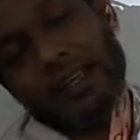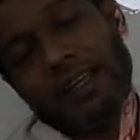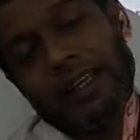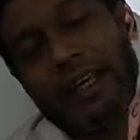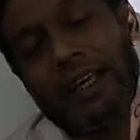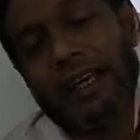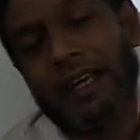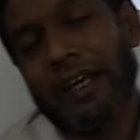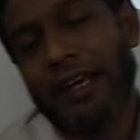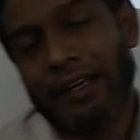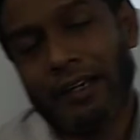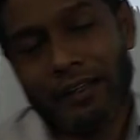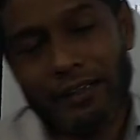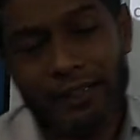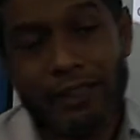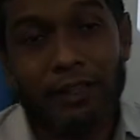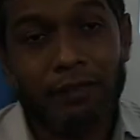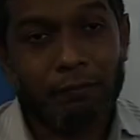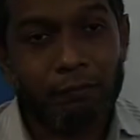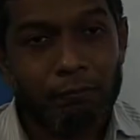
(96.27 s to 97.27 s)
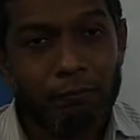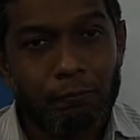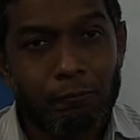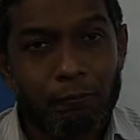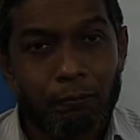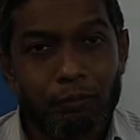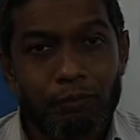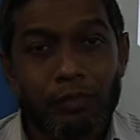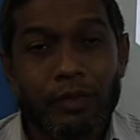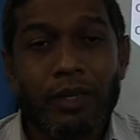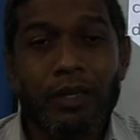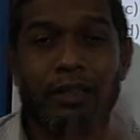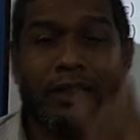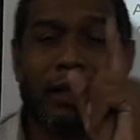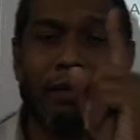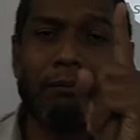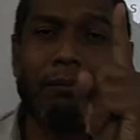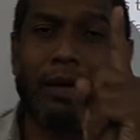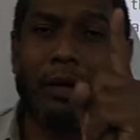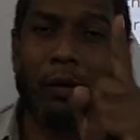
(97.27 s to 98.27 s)
here correctly.
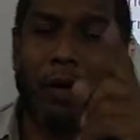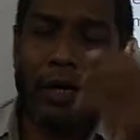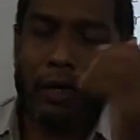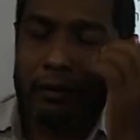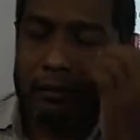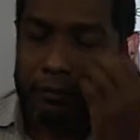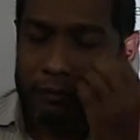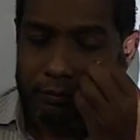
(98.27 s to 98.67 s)
Number 1,